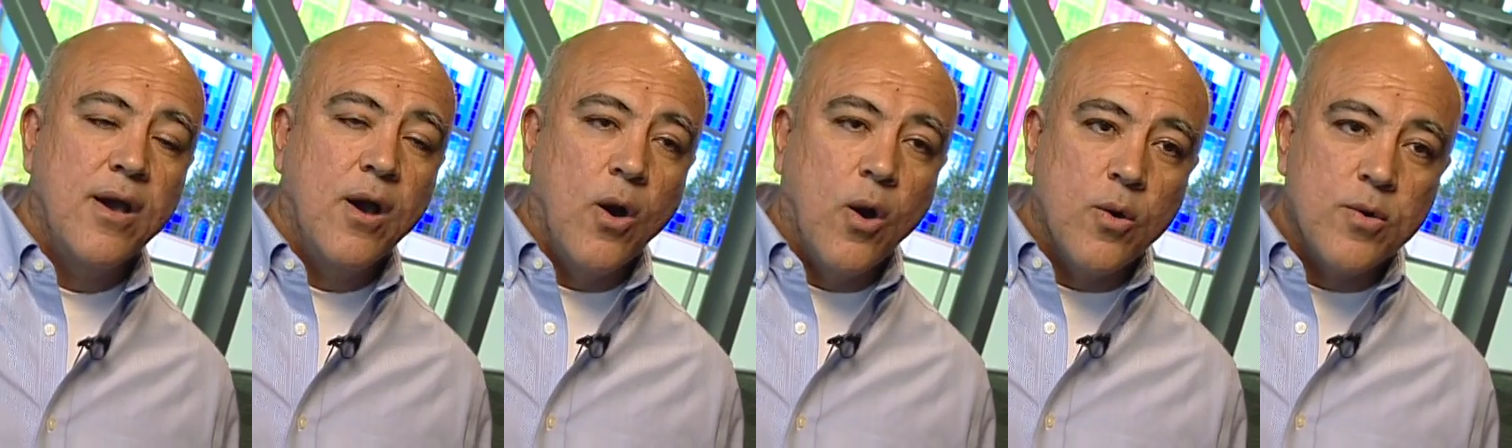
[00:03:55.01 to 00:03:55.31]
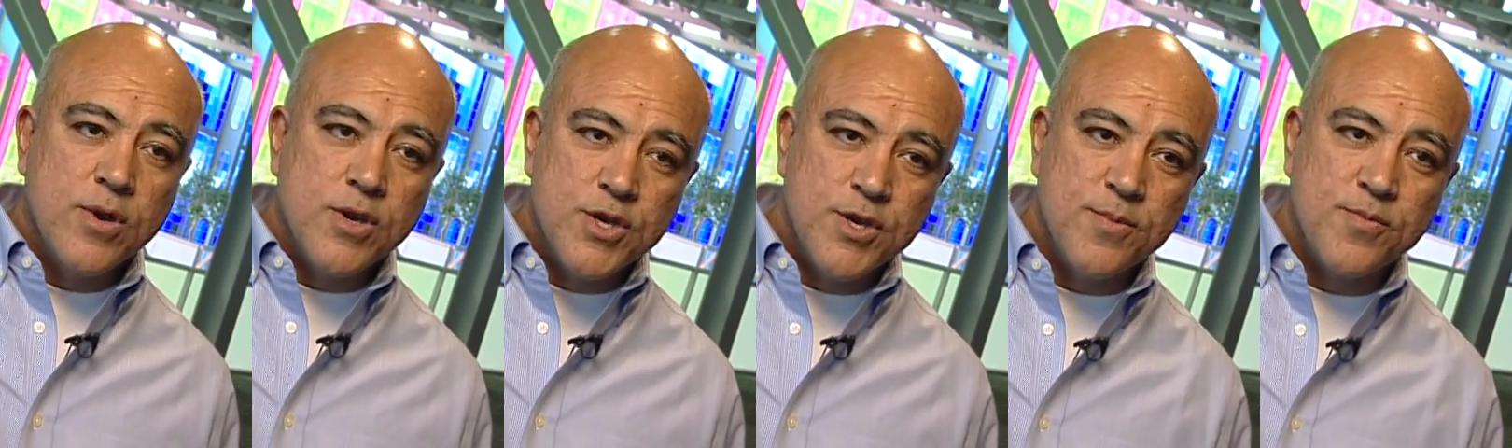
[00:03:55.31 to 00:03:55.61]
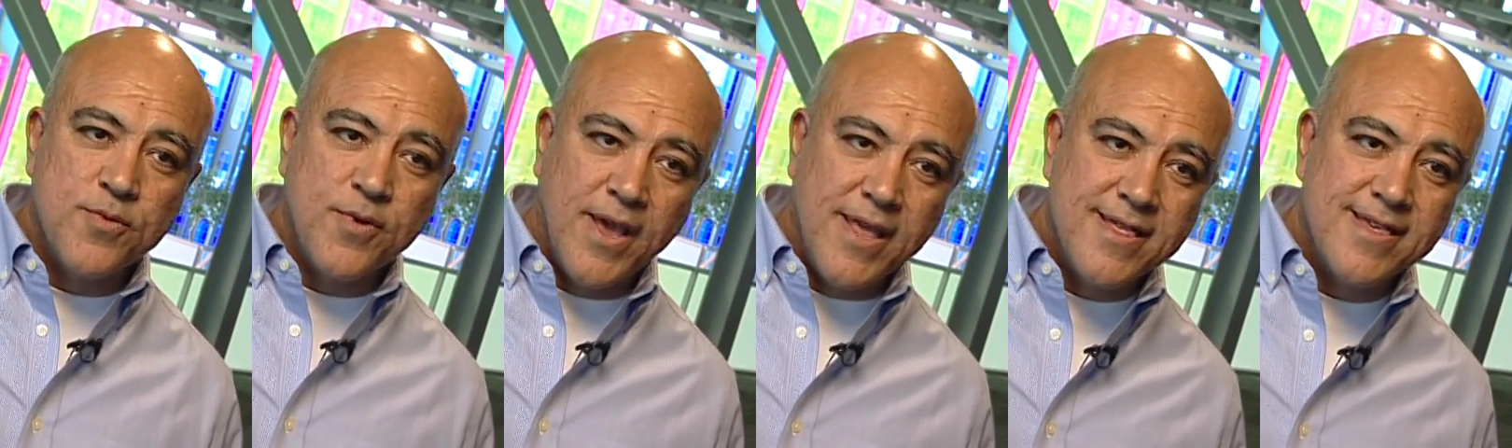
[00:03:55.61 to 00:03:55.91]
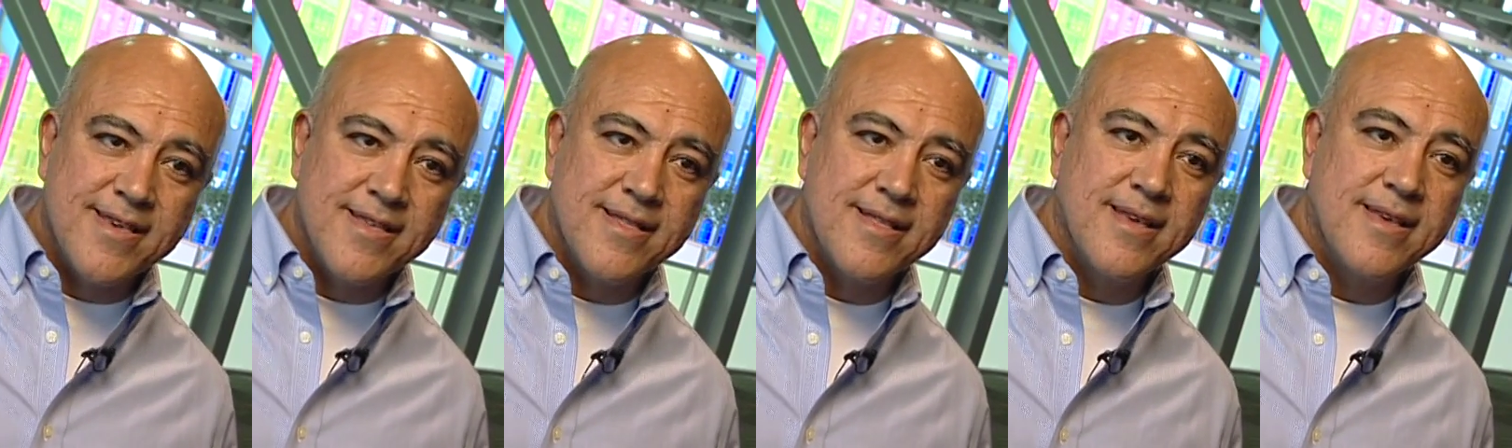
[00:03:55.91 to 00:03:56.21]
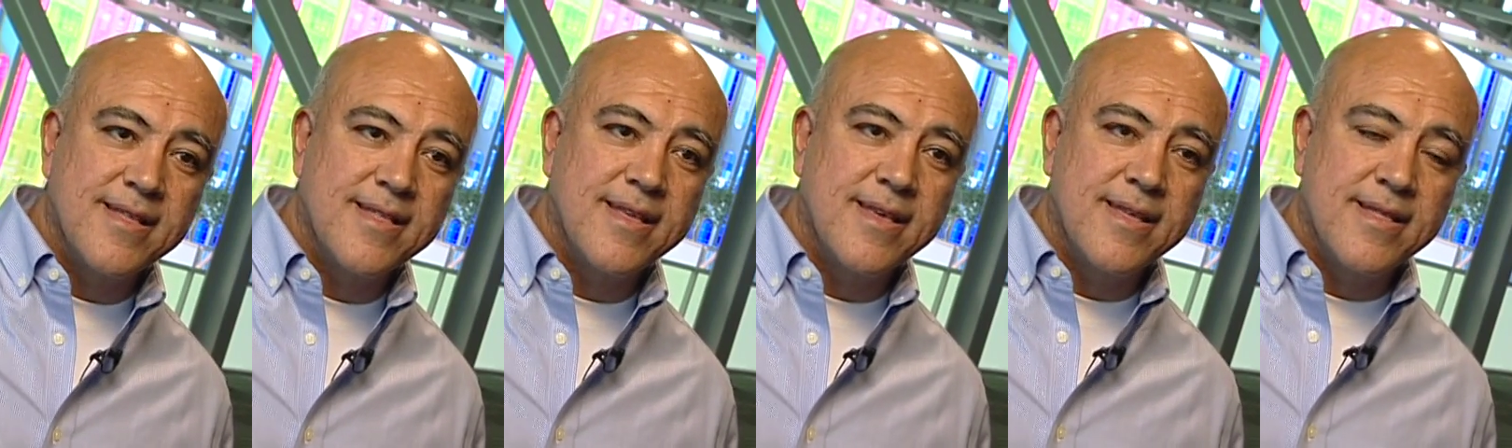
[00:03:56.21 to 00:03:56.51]
ownership rates
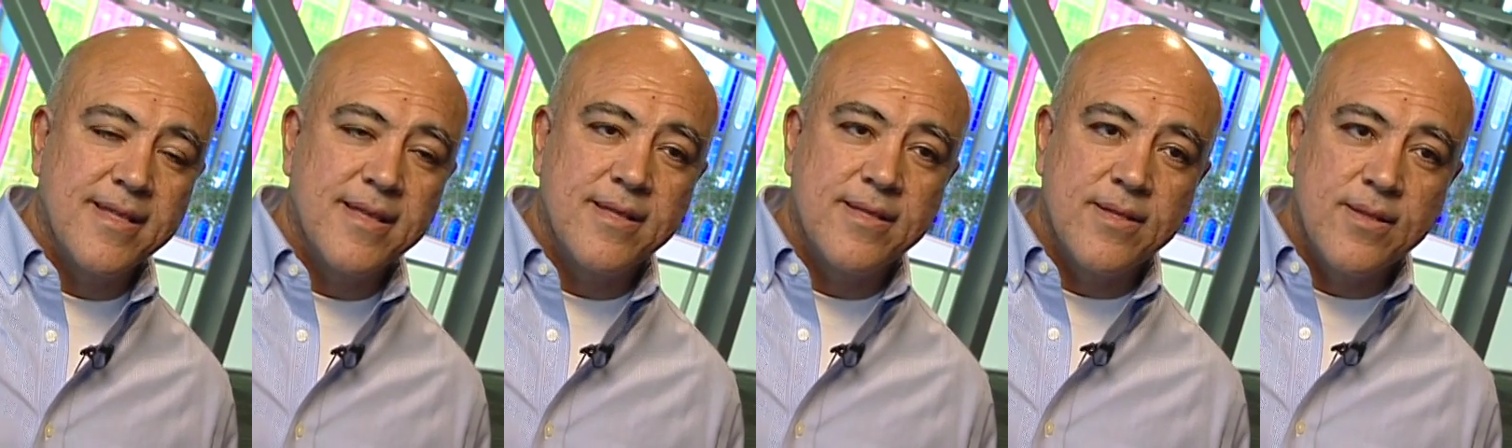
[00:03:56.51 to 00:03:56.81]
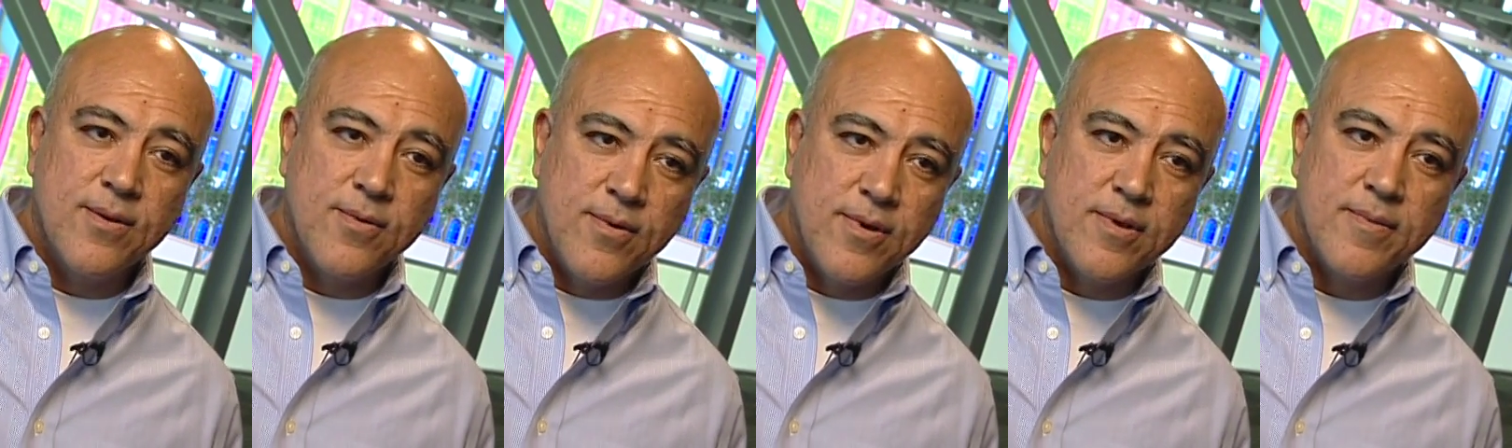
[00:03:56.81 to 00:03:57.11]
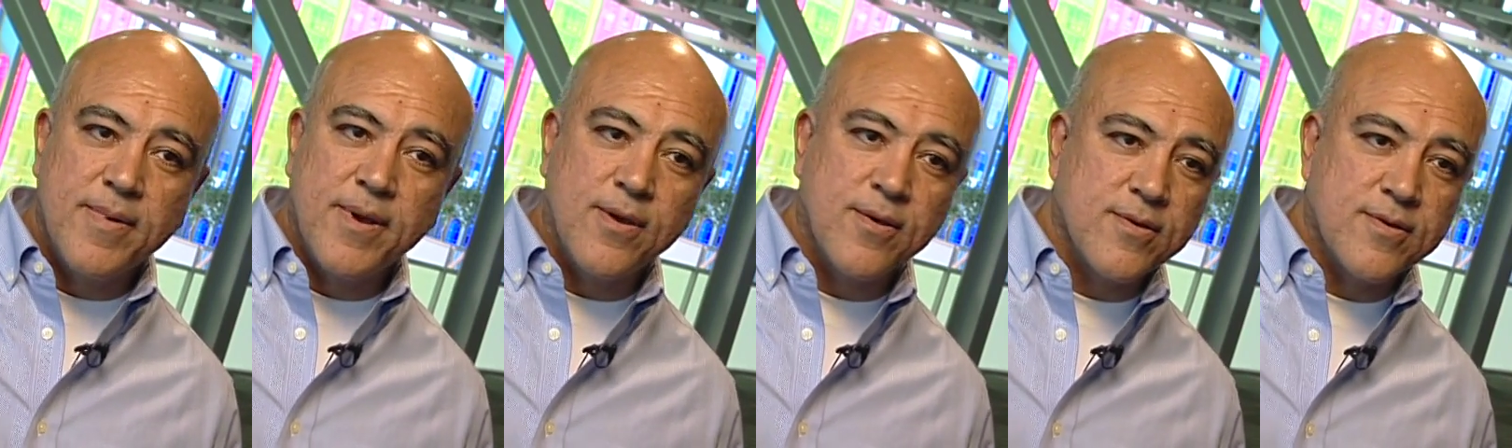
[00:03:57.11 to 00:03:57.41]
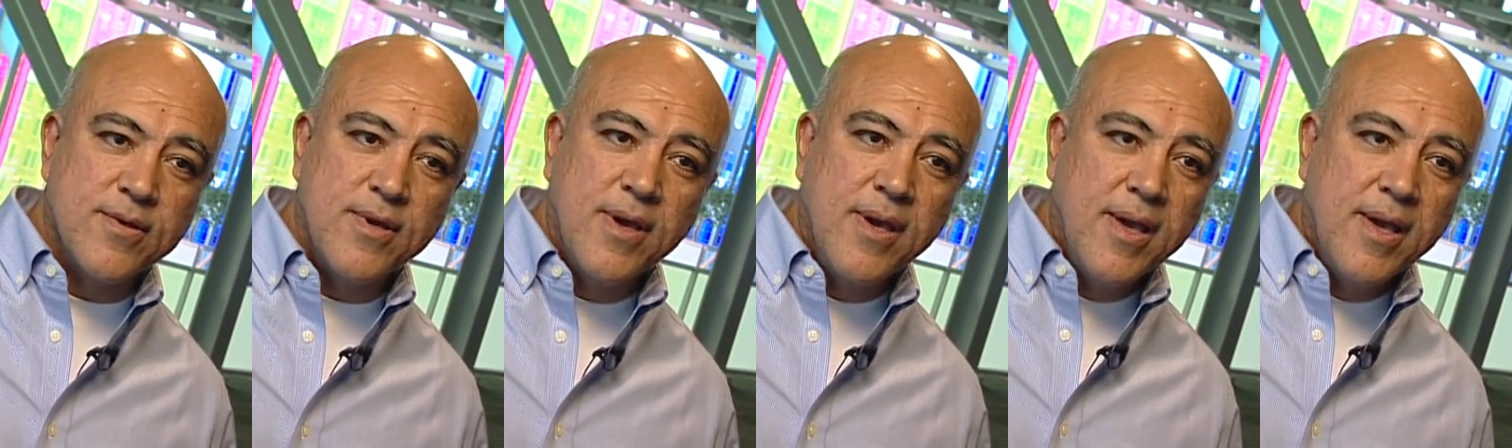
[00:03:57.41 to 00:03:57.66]
in the world because